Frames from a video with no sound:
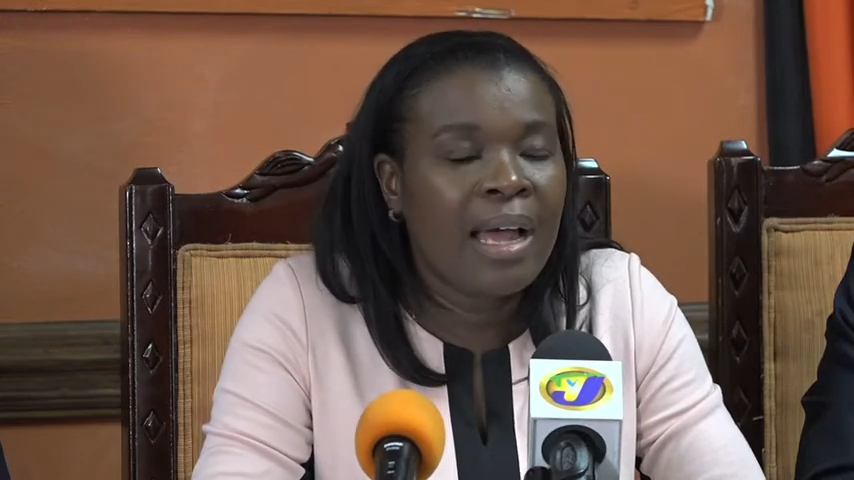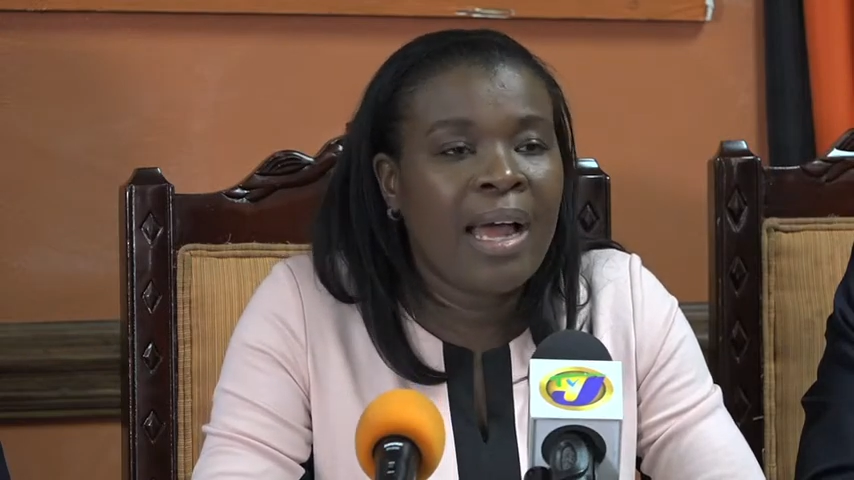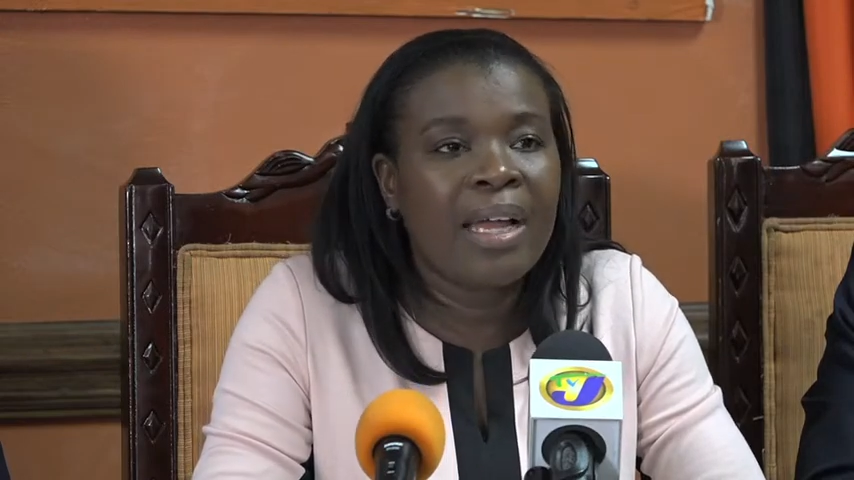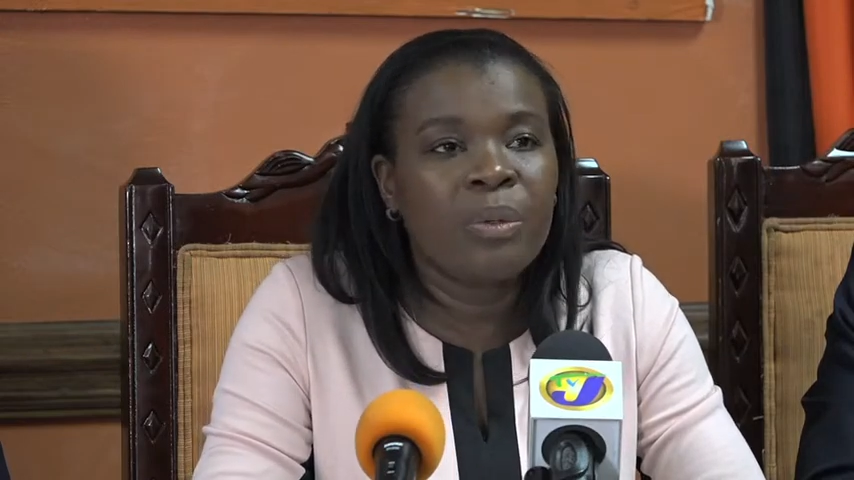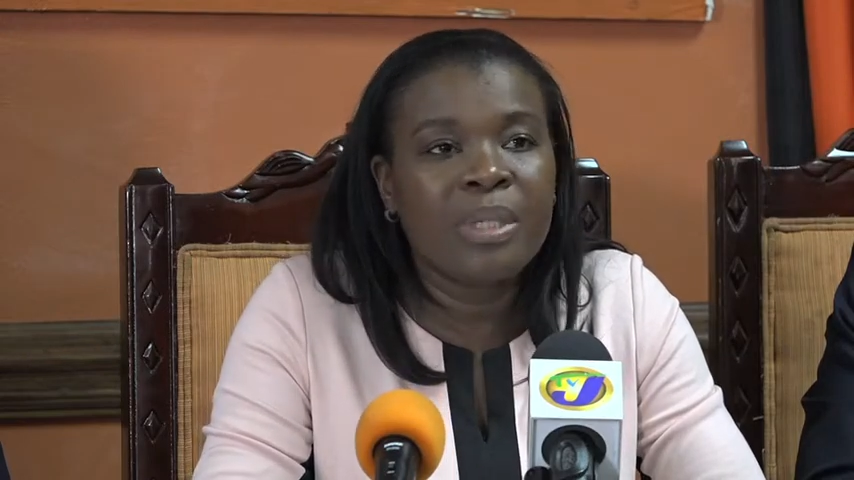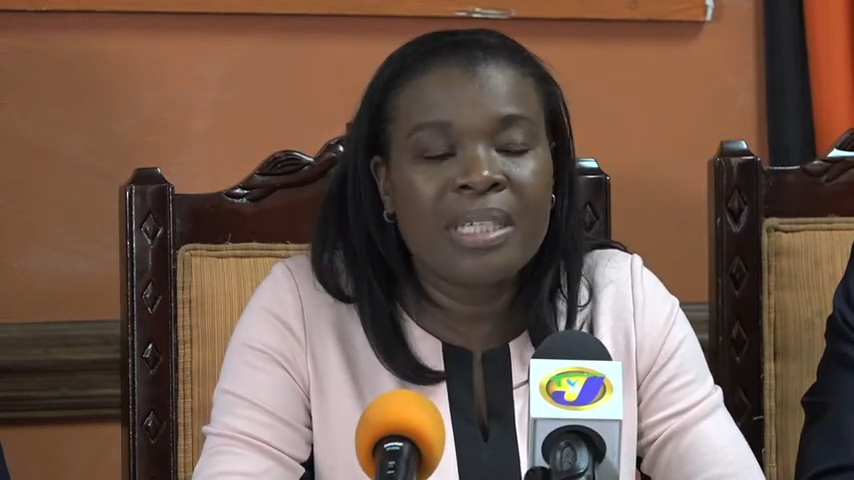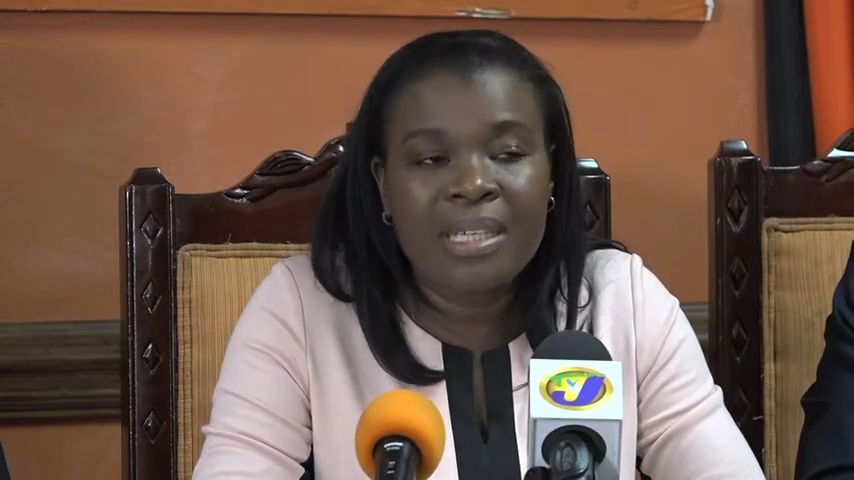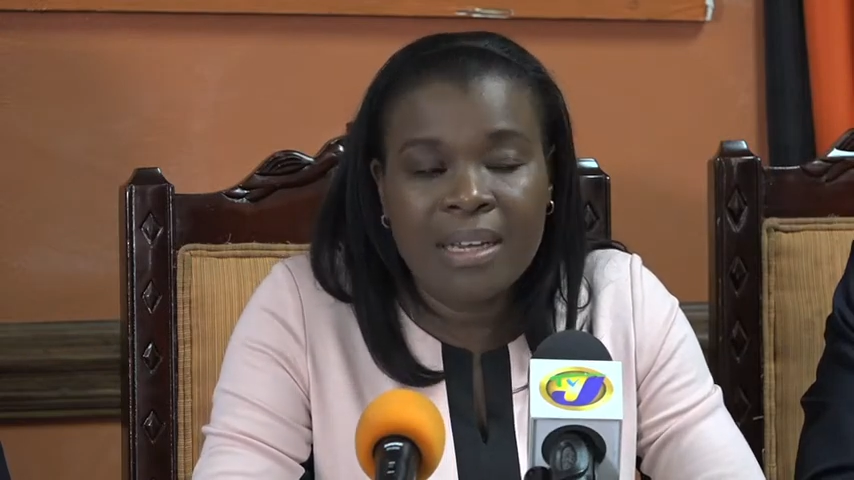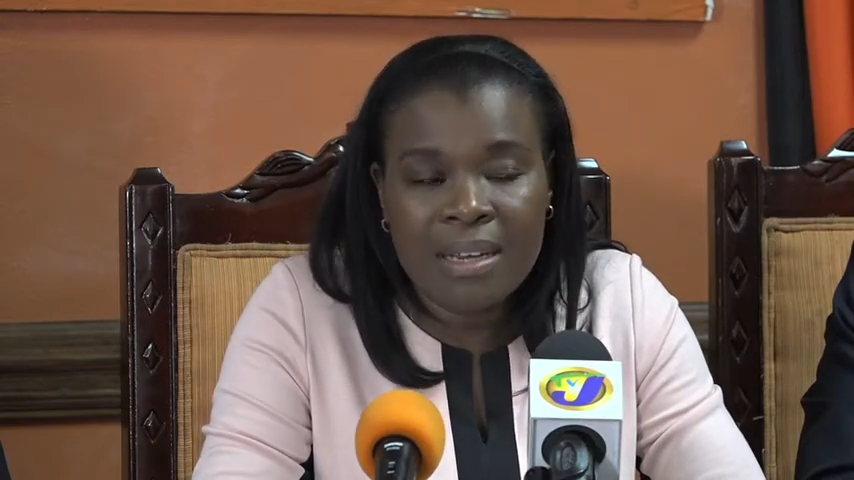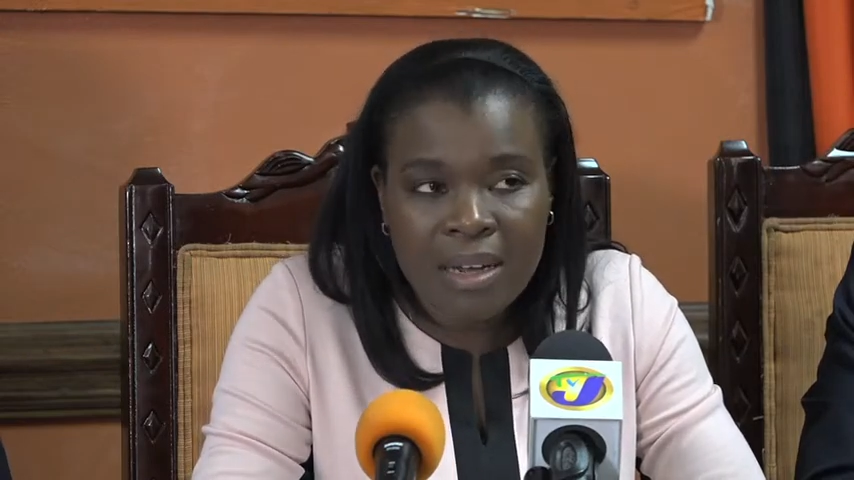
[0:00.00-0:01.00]
and we
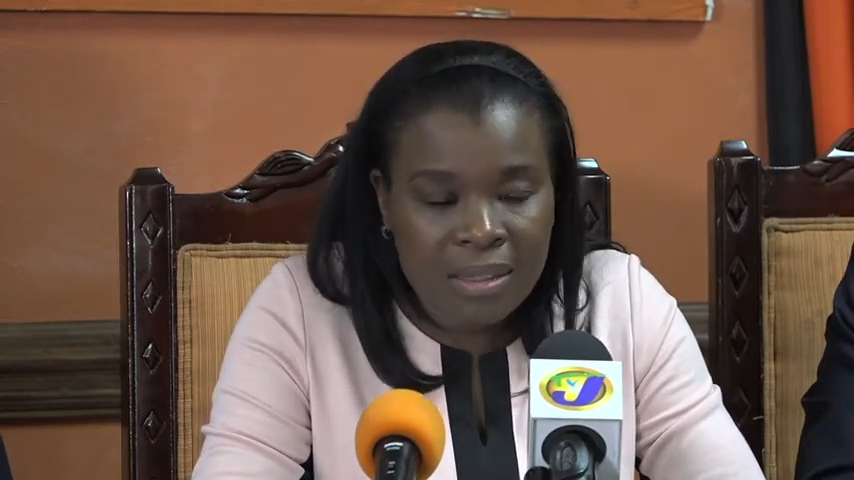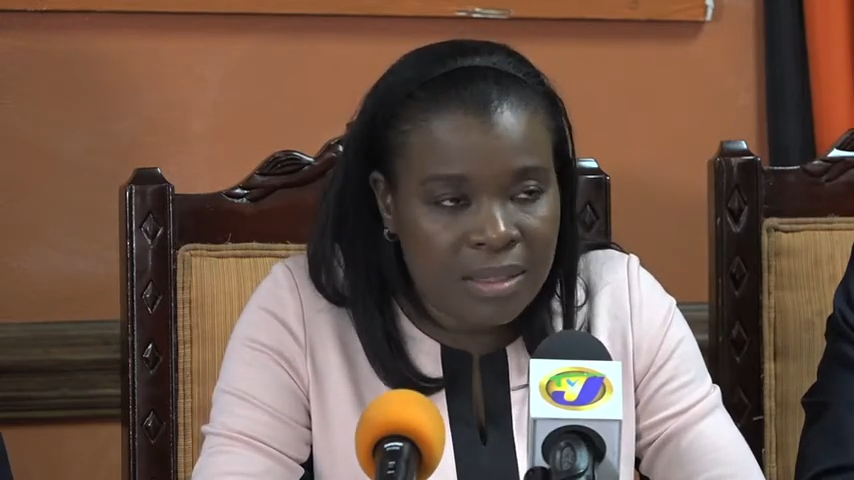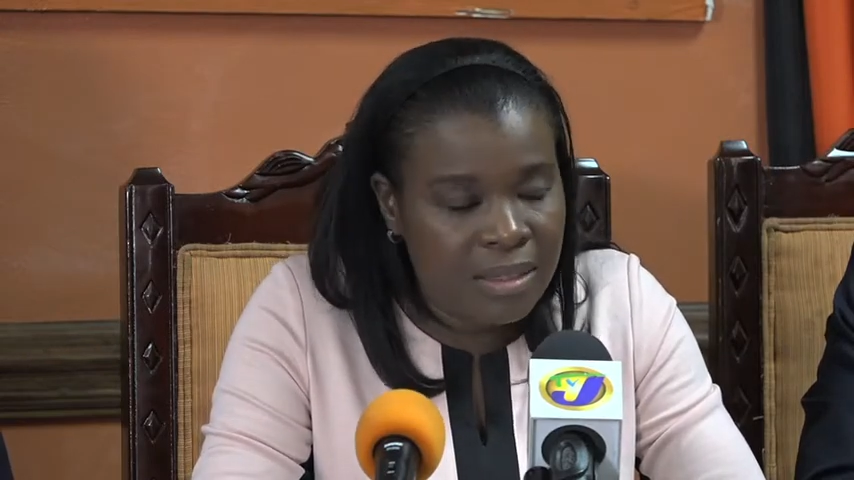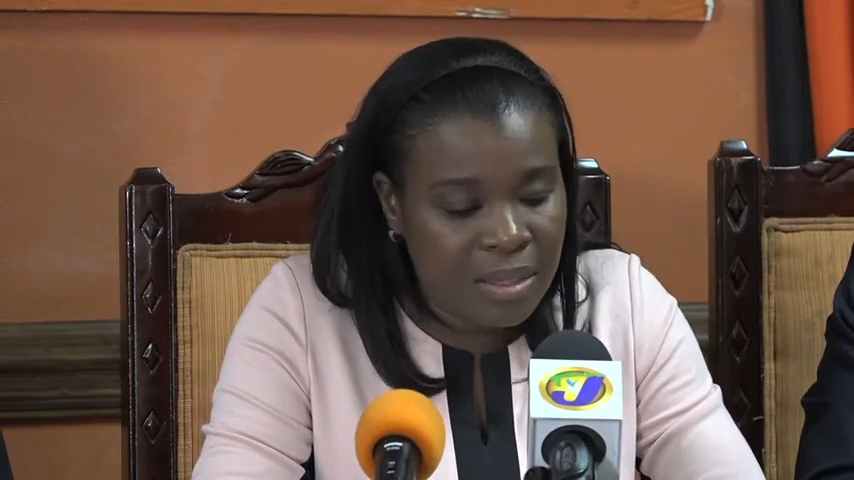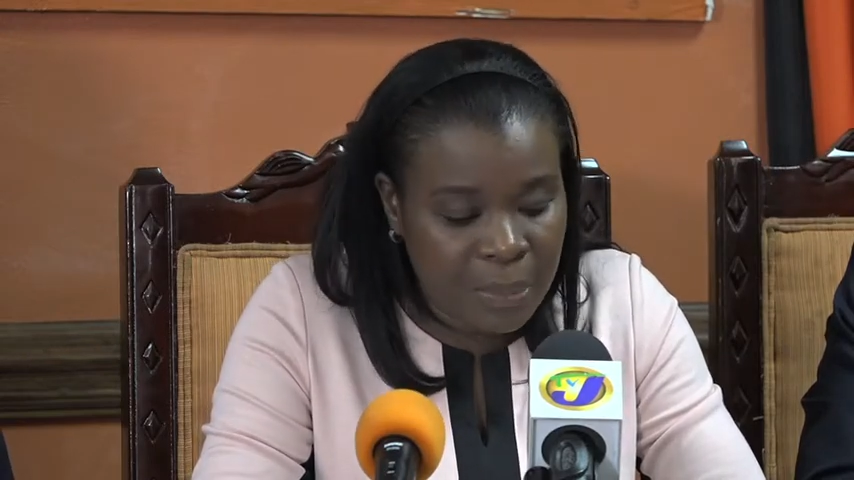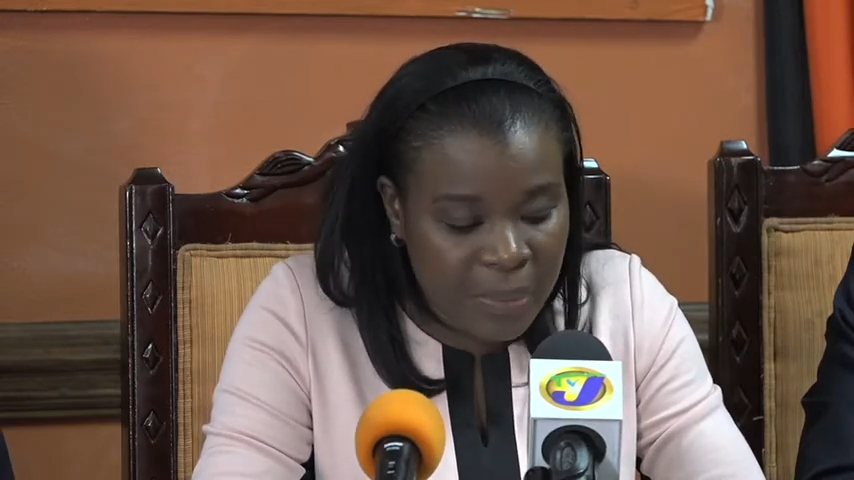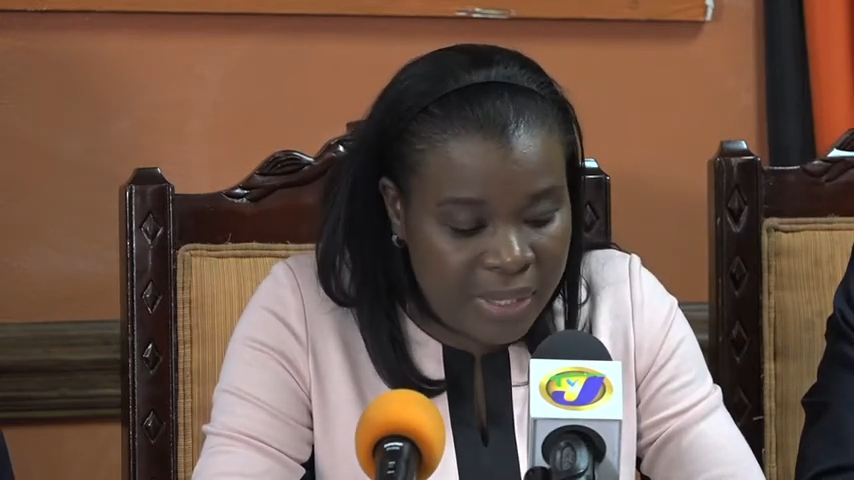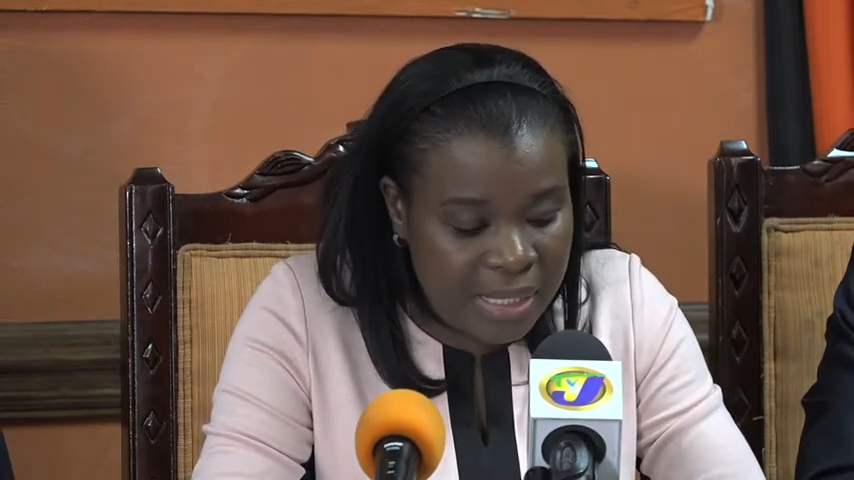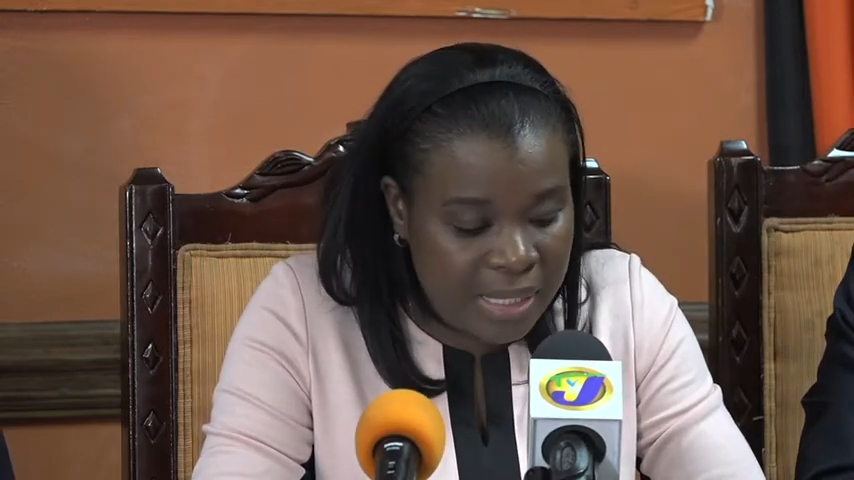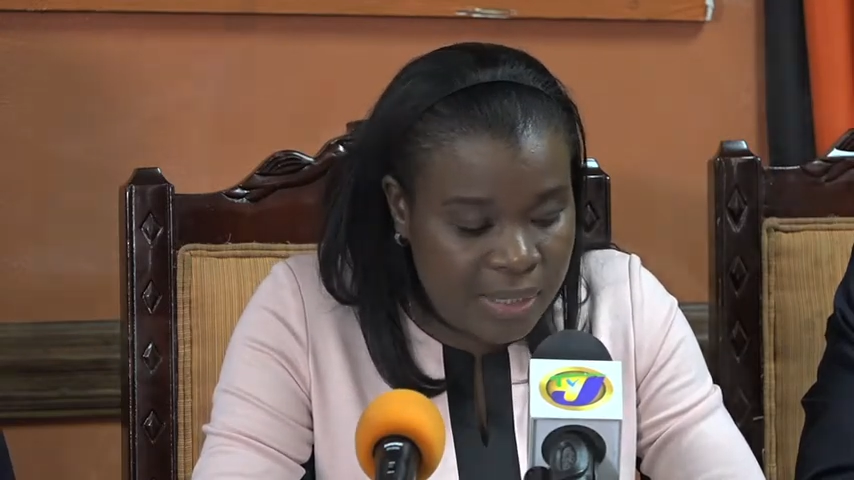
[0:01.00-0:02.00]
cannot
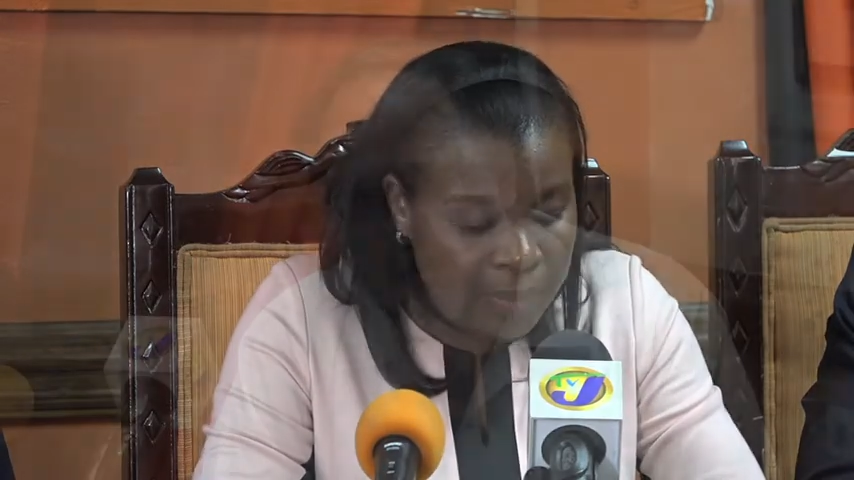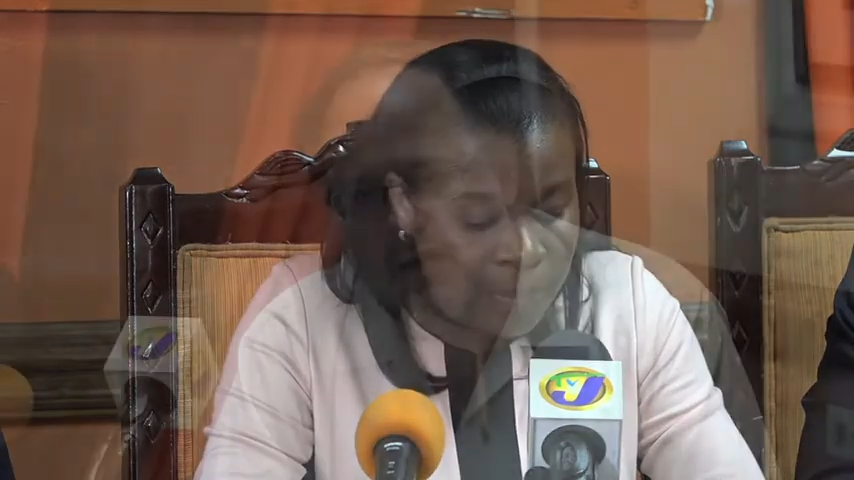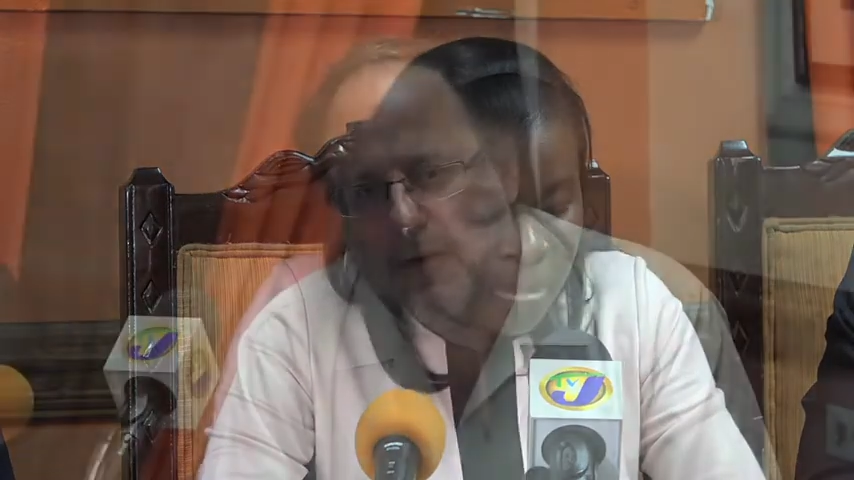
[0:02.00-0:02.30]
support it.